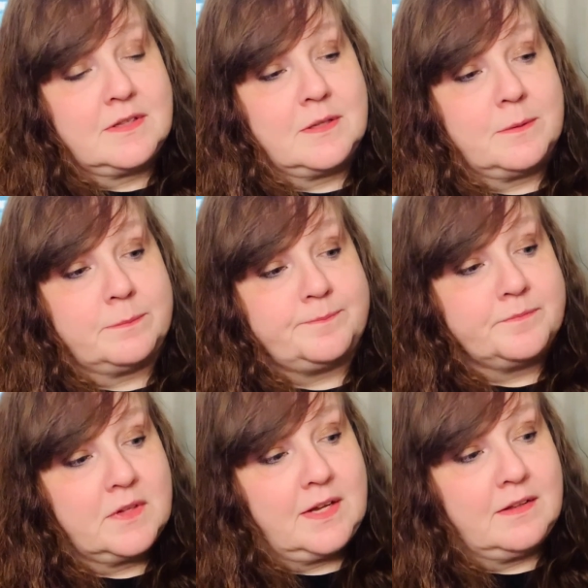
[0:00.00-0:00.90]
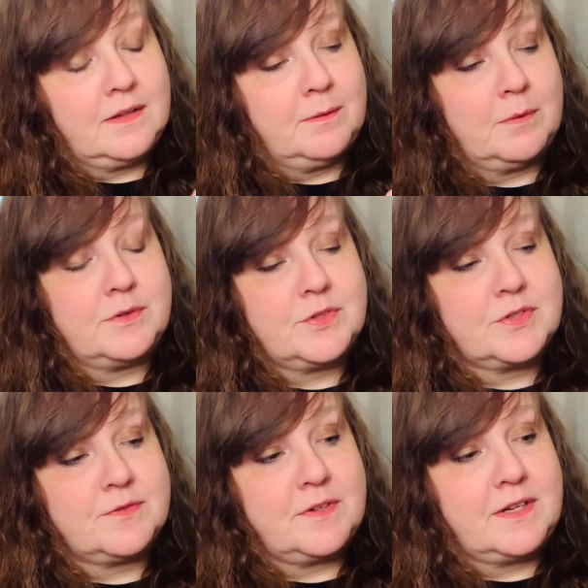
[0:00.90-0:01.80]
them. And it was
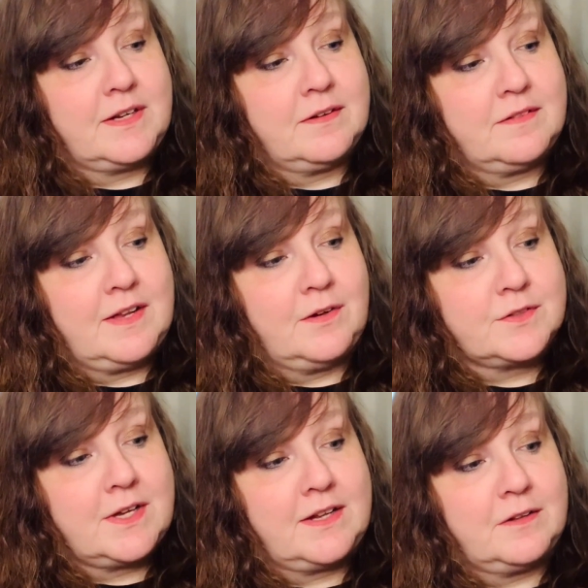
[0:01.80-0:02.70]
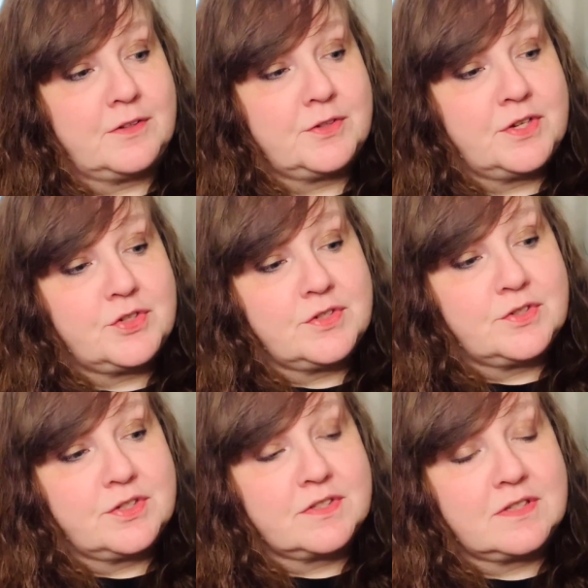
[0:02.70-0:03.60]
just funny. They also had illustrations
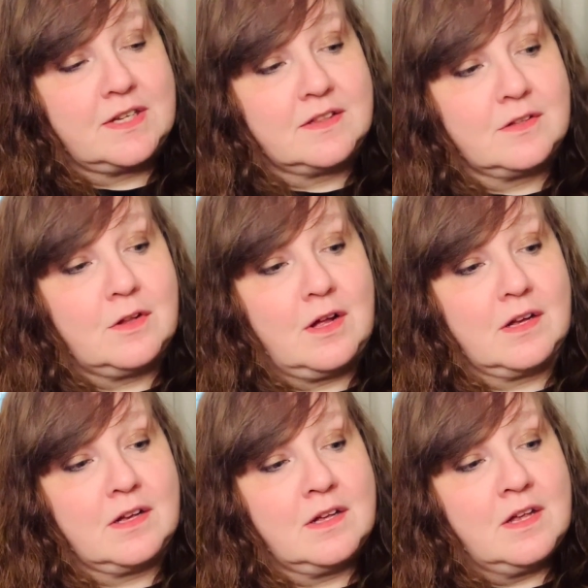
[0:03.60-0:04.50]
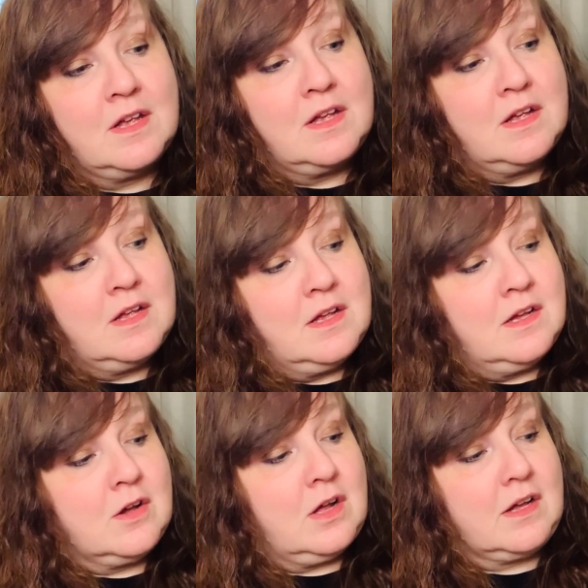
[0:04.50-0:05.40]
just like the Clock
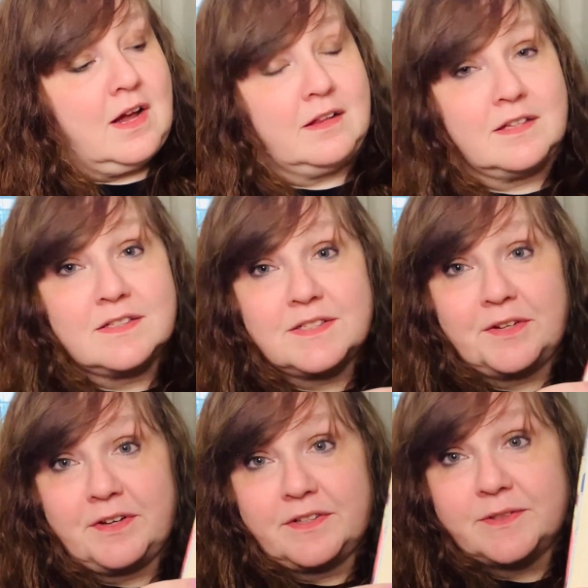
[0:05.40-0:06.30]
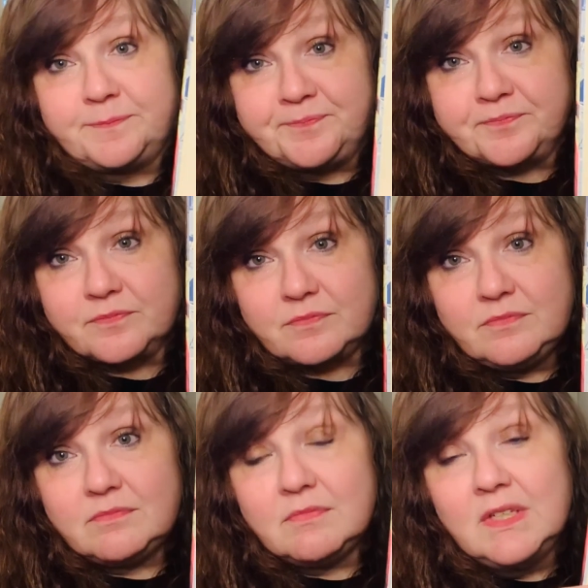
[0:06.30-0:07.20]
Island series.
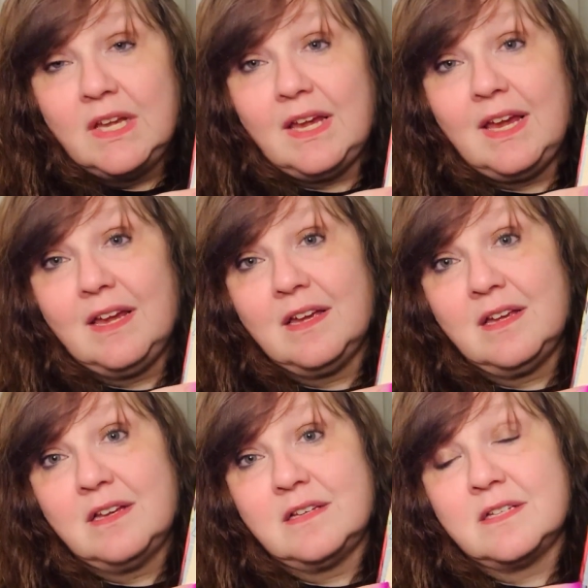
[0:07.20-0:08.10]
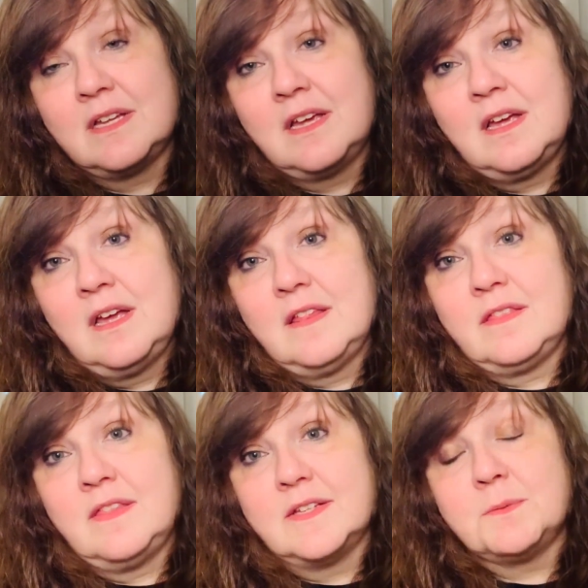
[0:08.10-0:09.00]
And
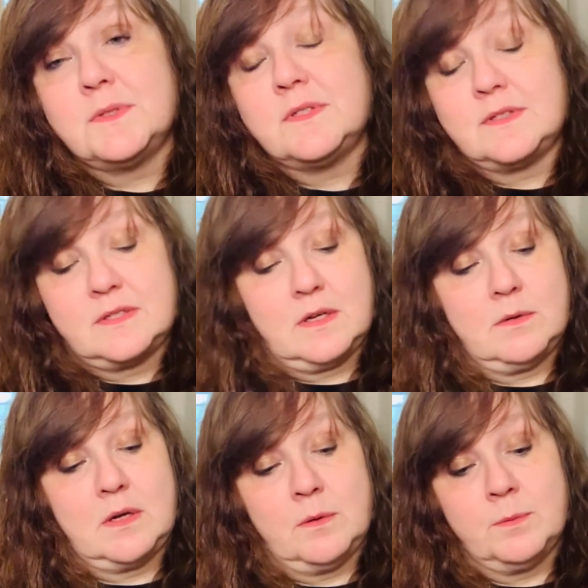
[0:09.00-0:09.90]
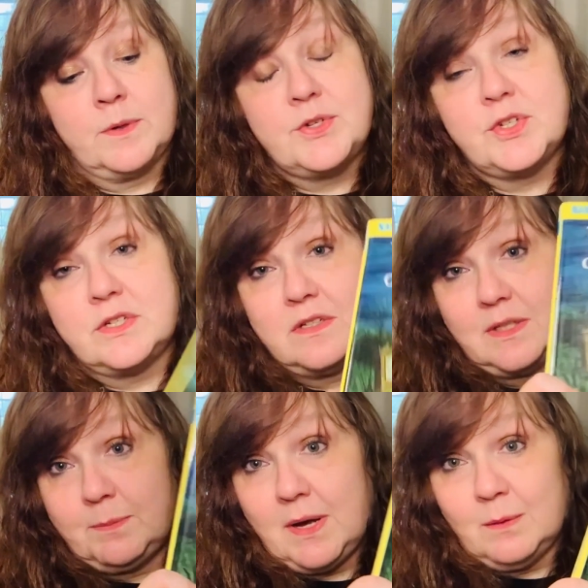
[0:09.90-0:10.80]
this was
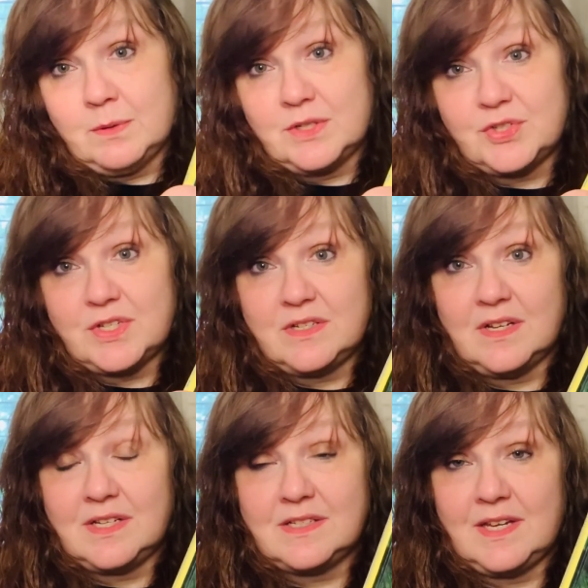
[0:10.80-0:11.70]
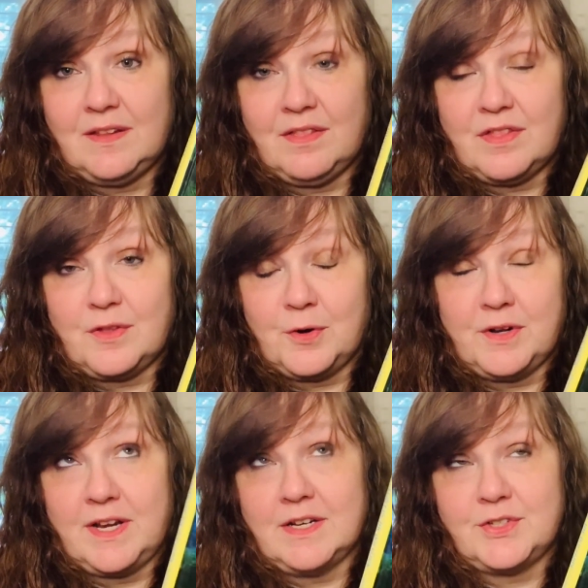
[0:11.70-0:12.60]
originally published in
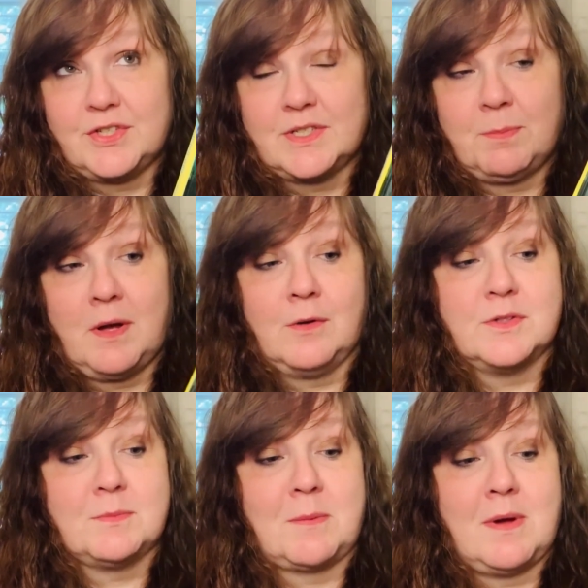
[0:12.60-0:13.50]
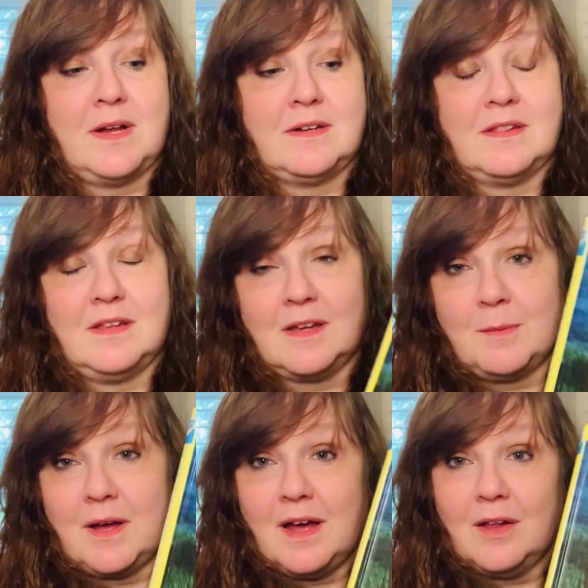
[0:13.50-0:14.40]
1930, and it just boggles my mind to think
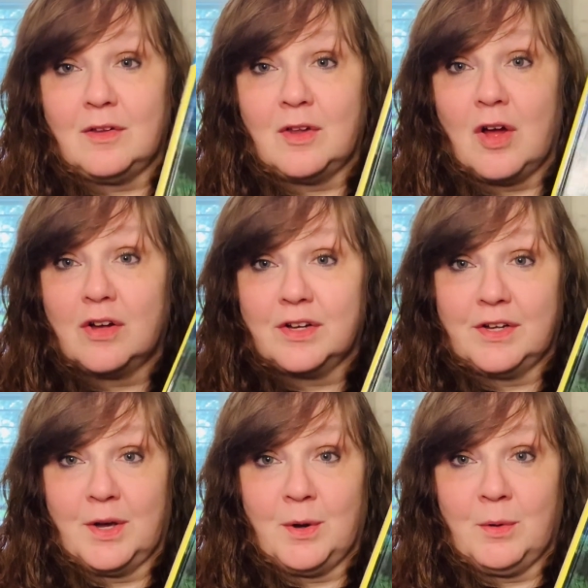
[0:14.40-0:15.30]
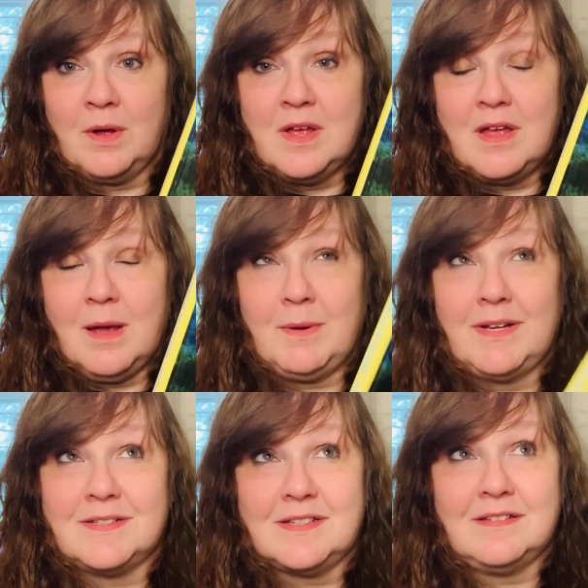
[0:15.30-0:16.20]
about how long ago. I
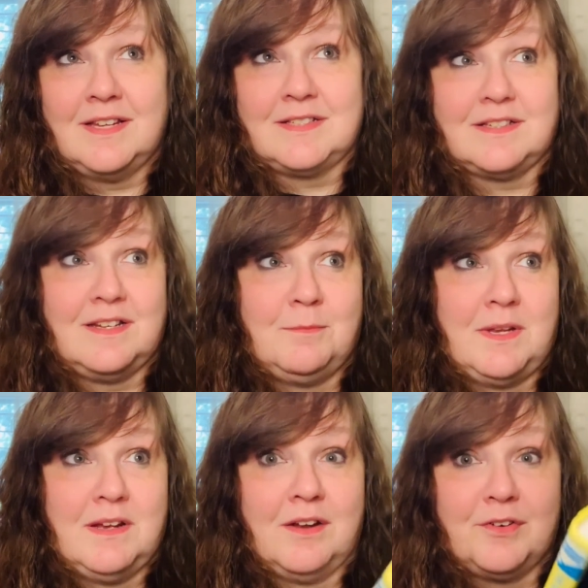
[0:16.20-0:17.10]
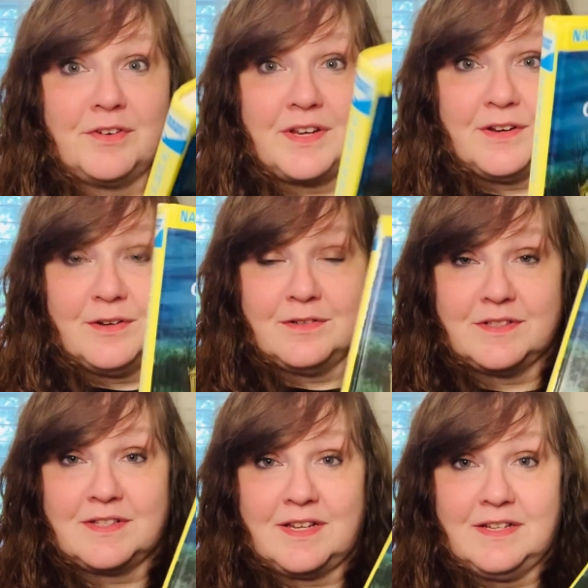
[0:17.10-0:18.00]
mean, it's going to be 100
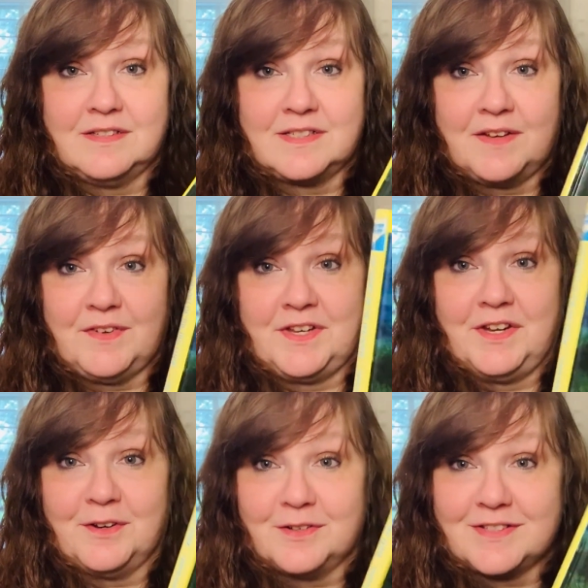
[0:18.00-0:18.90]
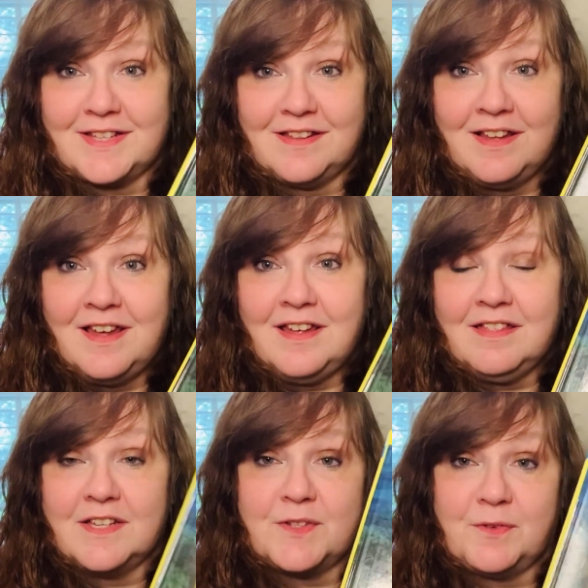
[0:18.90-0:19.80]
years in 7 years that
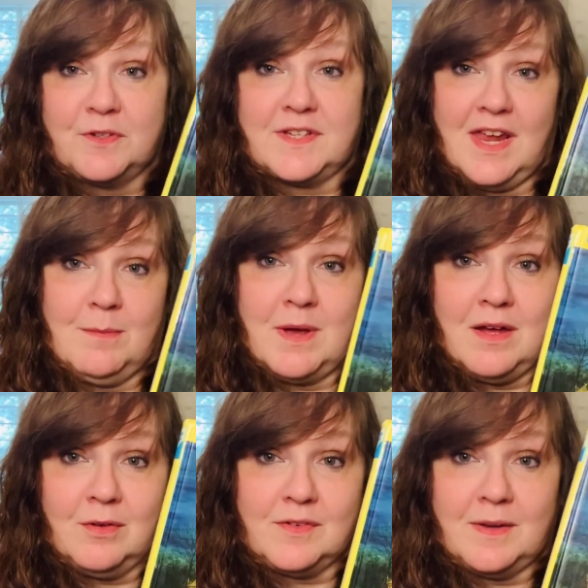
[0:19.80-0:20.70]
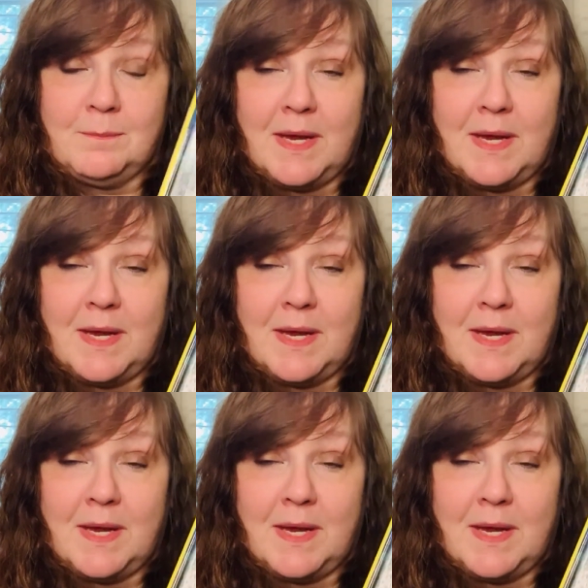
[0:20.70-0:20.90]
this first came out, and